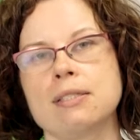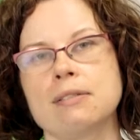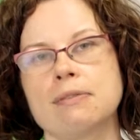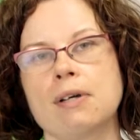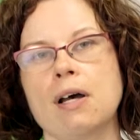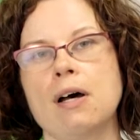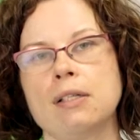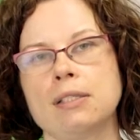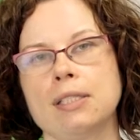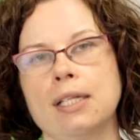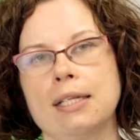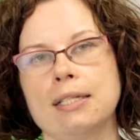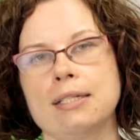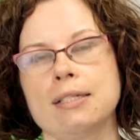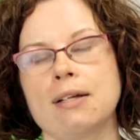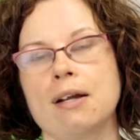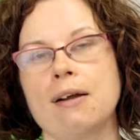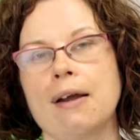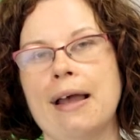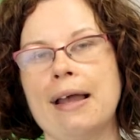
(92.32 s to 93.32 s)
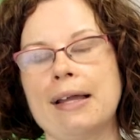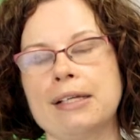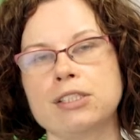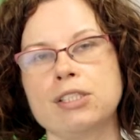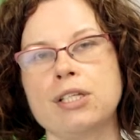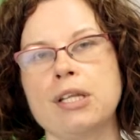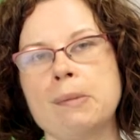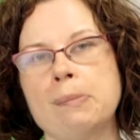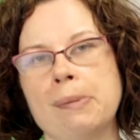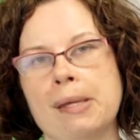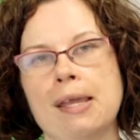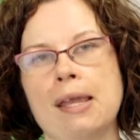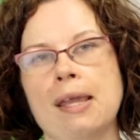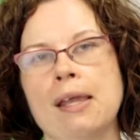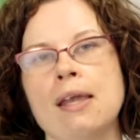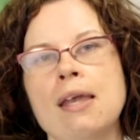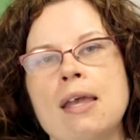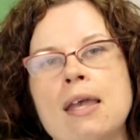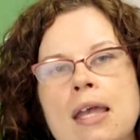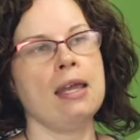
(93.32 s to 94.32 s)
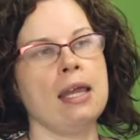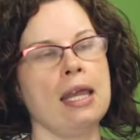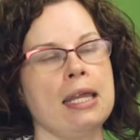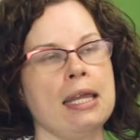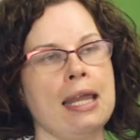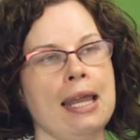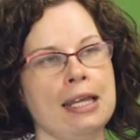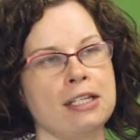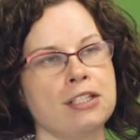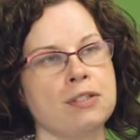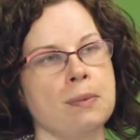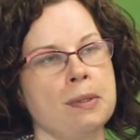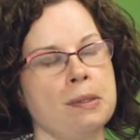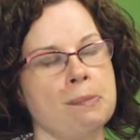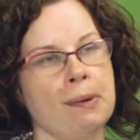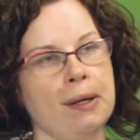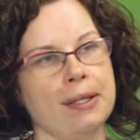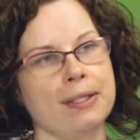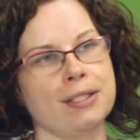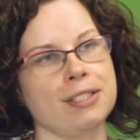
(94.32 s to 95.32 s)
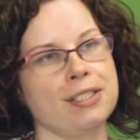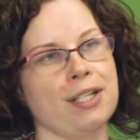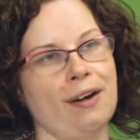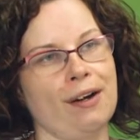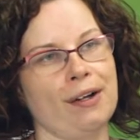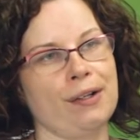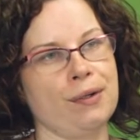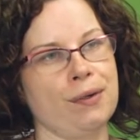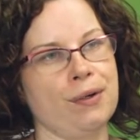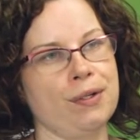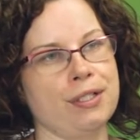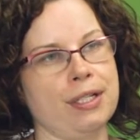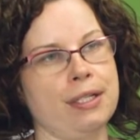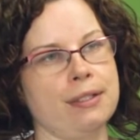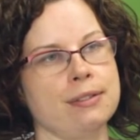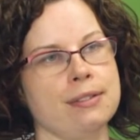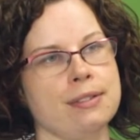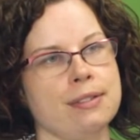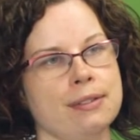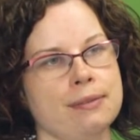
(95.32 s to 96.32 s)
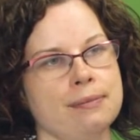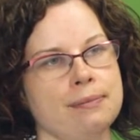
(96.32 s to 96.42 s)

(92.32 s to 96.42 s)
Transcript: of content are actually being engaged with by their target audience.